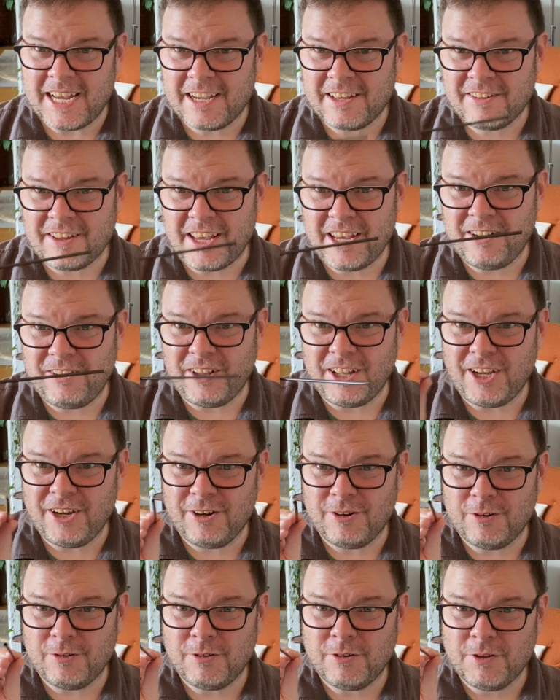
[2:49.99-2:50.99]
exhale
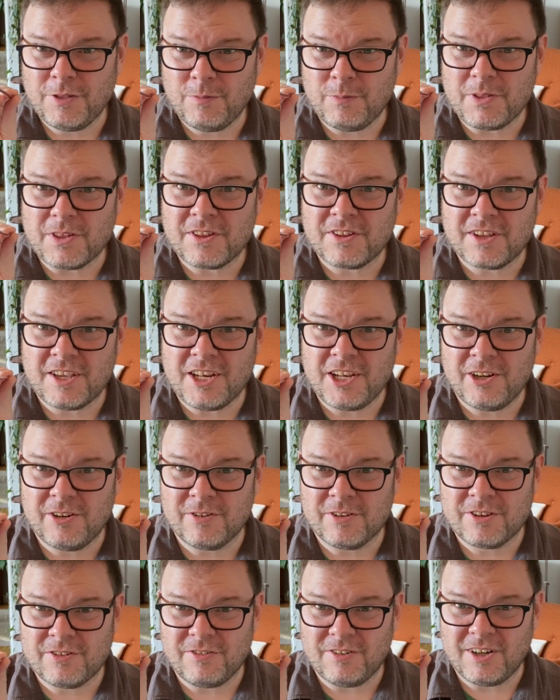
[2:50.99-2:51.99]
air through the
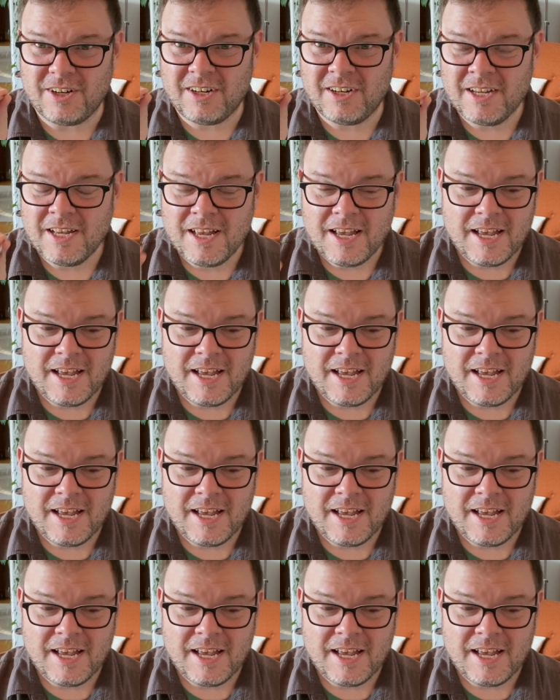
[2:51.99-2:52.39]
skinnier straw.